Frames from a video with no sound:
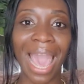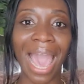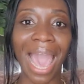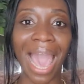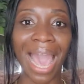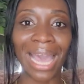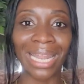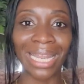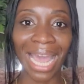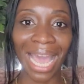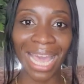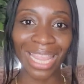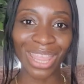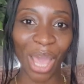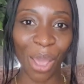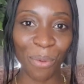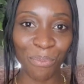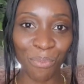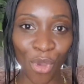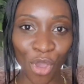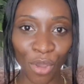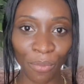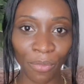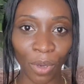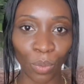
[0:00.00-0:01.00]
And at that
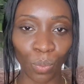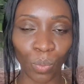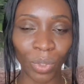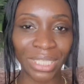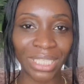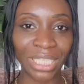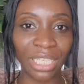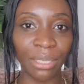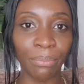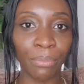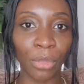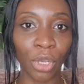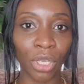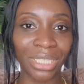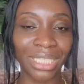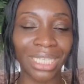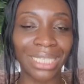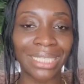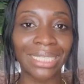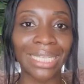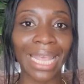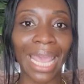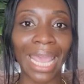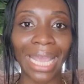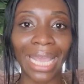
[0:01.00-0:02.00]
moment, we see Moses
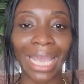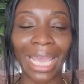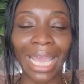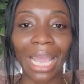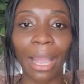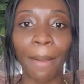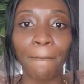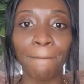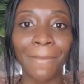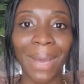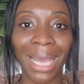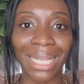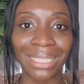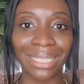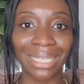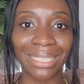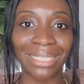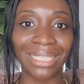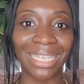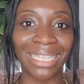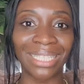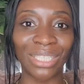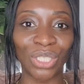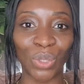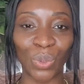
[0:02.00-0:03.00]
taking matters
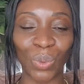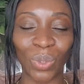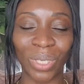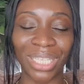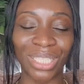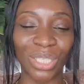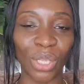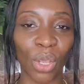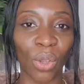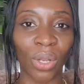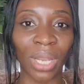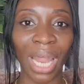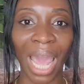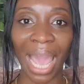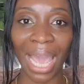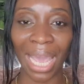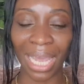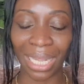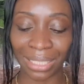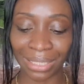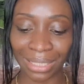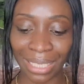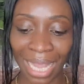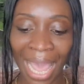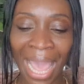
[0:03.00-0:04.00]
into his own
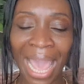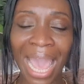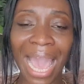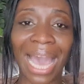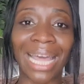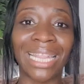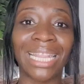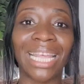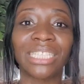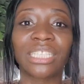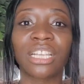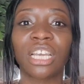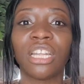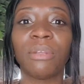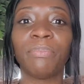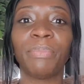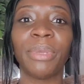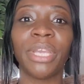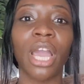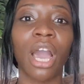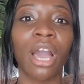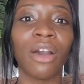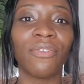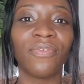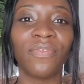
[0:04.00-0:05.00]
hands. And that's going to be
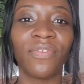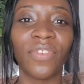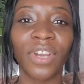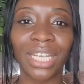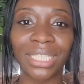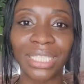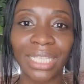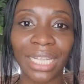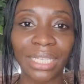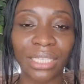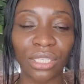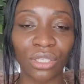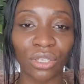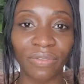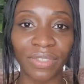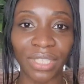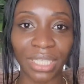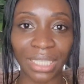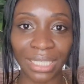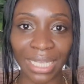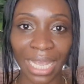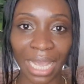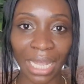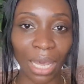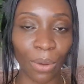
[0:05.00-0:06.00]
our first lesson of
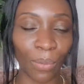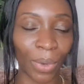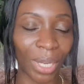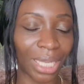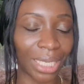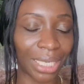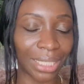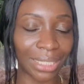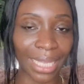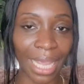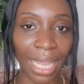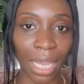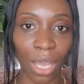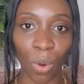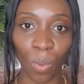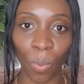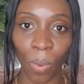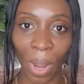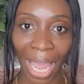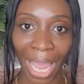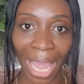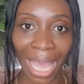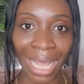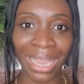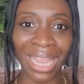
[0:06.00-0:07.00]
today that we're going to take
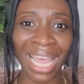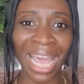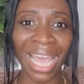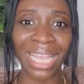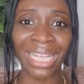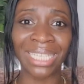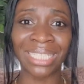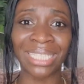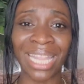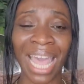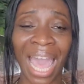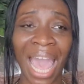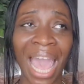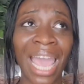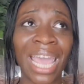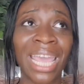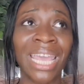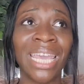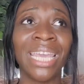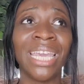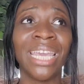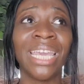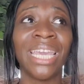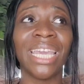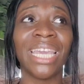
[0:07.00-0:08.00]
away. And that is that
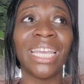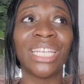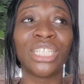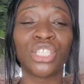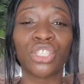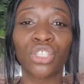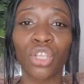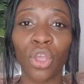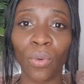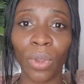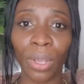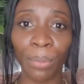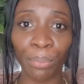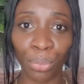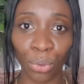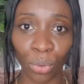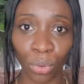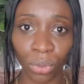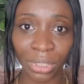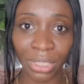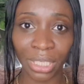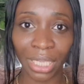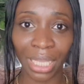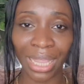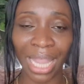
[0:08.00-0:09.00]
it's so
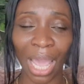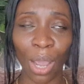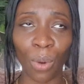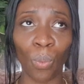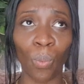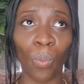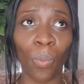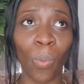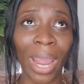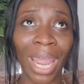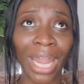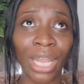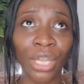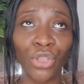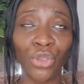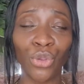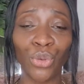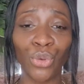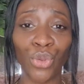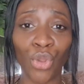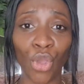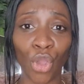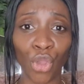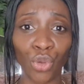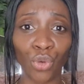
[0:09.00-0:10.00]
important that when you
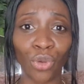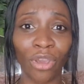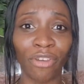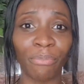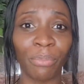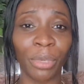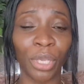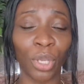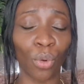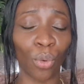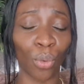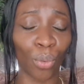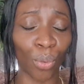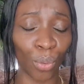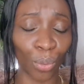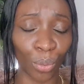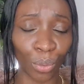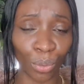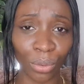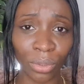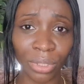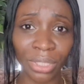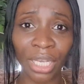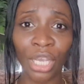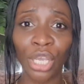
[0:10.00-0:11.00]
know you have been
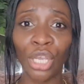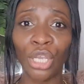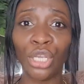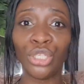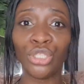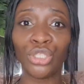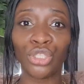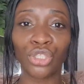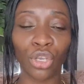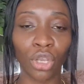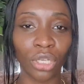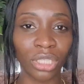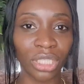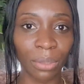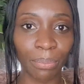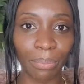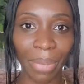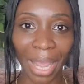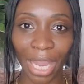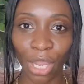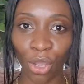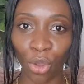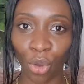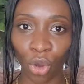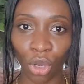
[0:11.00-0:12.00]
called, chosen
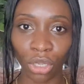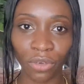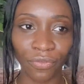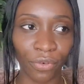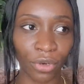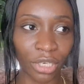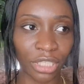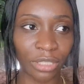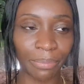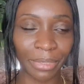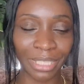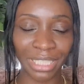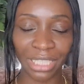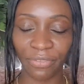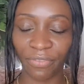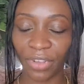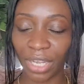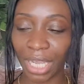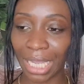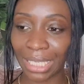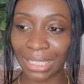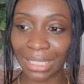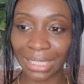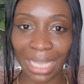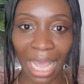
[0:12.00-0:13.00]
by God for a specific
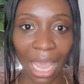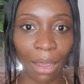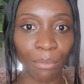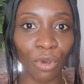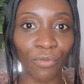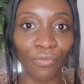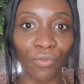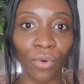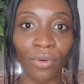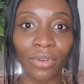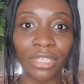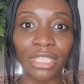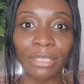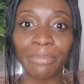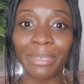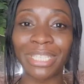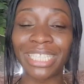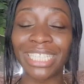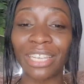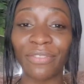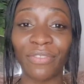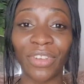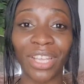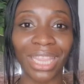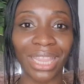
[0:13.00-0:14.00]
assignment, for a
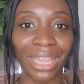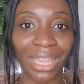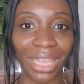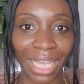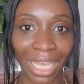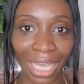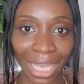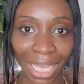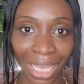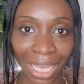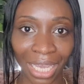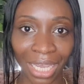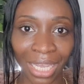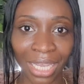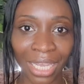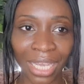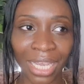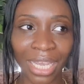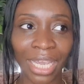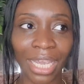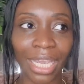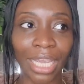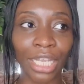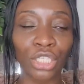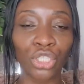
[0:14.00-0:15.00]
specific thing,
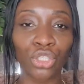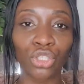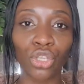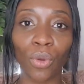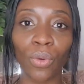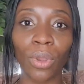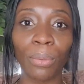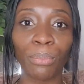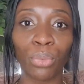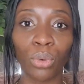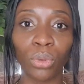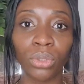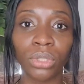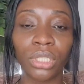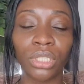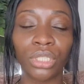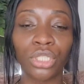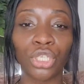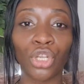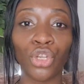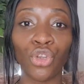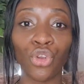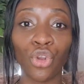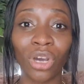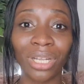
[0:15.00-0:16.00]
it's so important
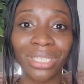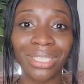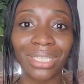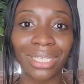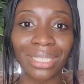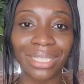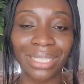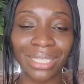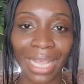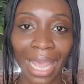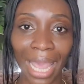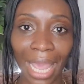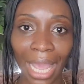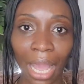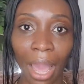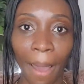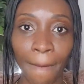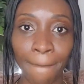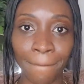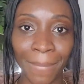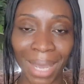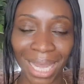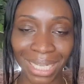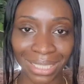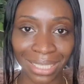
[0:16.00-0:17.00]
to not take
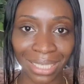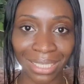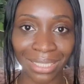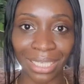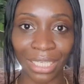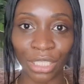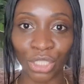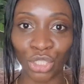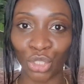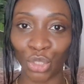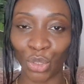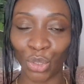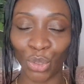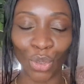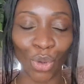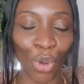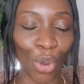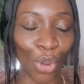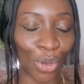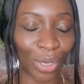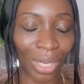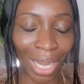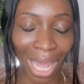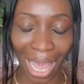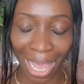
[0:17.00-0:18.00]
matters into your
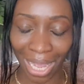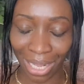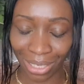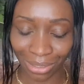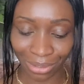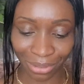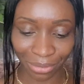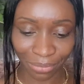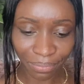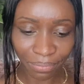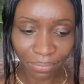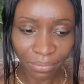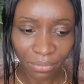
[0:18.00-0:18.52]
own hands.